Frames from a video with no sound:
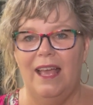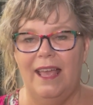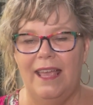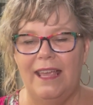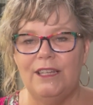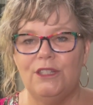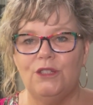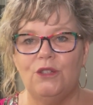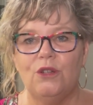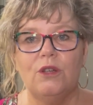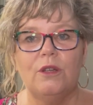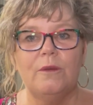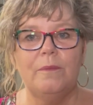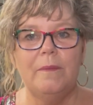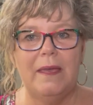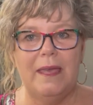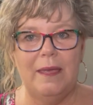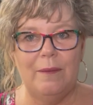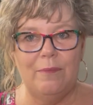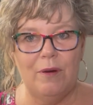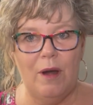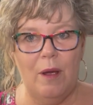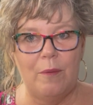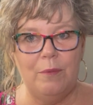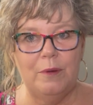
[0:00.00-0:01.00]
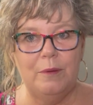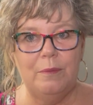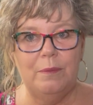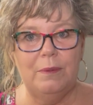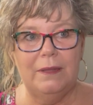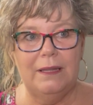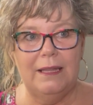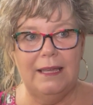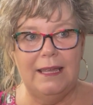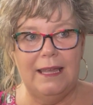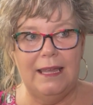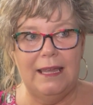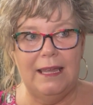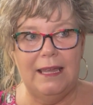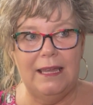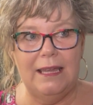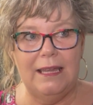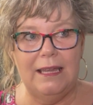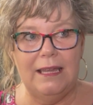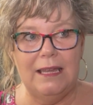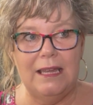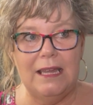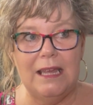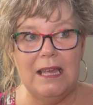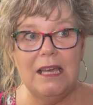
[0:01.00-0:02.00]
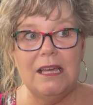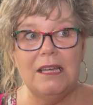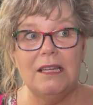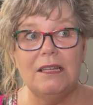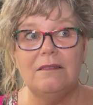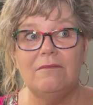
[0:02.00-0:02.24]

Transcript: It took me probably